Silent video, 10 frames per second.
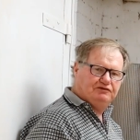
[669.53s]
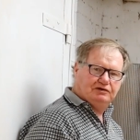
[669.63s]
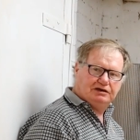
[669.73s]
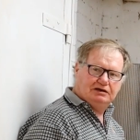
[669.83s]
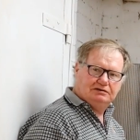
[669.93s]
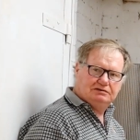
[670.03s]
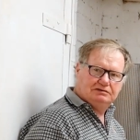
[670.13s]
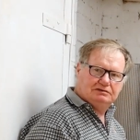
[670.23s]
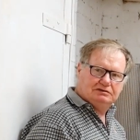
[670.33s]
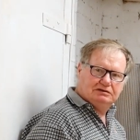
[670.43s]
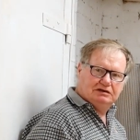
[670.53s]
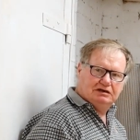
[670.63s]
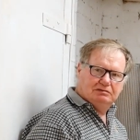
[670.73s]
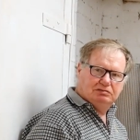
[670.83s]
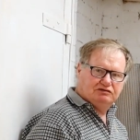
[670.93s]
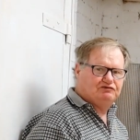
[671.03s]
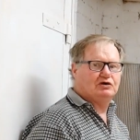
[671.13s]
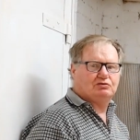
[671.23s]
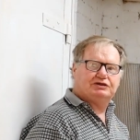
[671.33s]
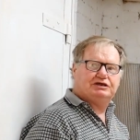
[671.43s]
filter, but the
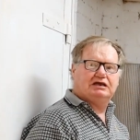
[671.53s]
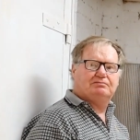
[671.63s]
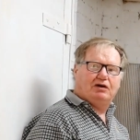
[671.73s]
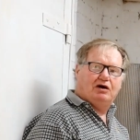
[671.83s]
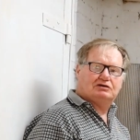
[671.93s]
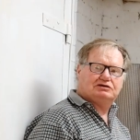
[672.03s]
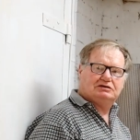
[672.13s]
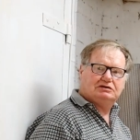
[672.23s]
filter was getting blocked,